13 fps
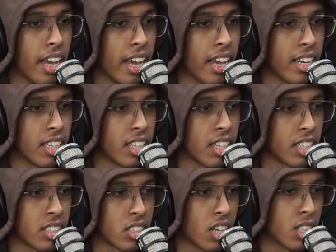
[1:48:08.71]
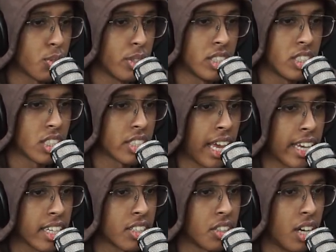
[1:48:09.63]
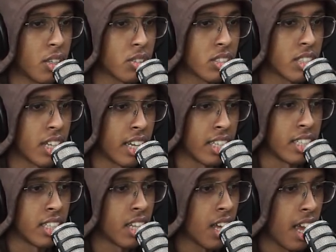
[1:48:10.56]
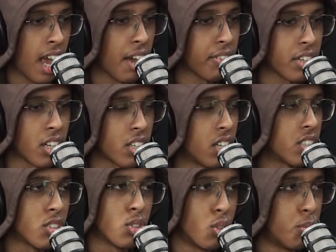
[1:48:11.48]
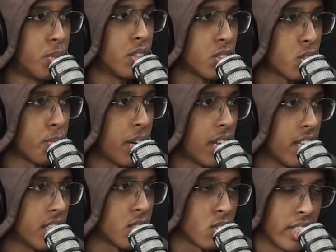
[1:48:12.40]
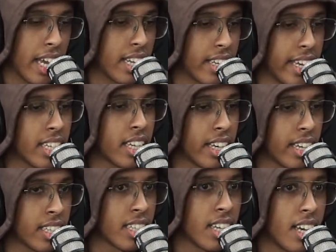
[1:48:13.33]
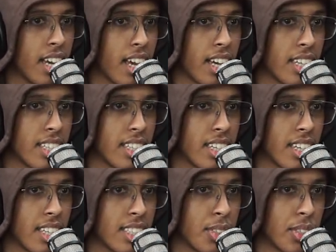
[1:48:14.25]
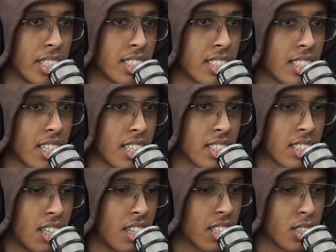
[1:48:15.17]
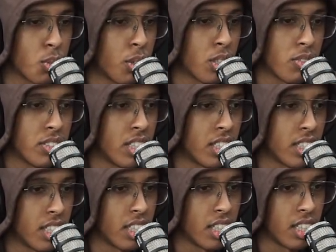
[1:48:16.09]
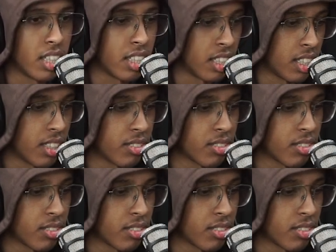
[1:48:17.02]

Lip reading: And the guards were just hanging around, and having a gun is normal in Somalia. So they had an AK and they were talking to one of their.